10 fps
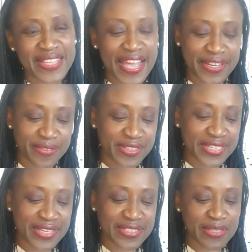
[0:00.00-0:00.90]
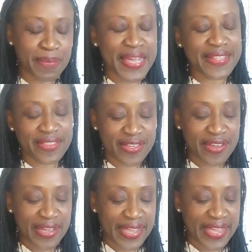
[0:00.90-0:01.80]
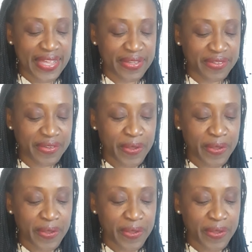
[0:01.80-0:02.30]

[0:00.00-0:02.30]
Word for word: So I don't think Samantha and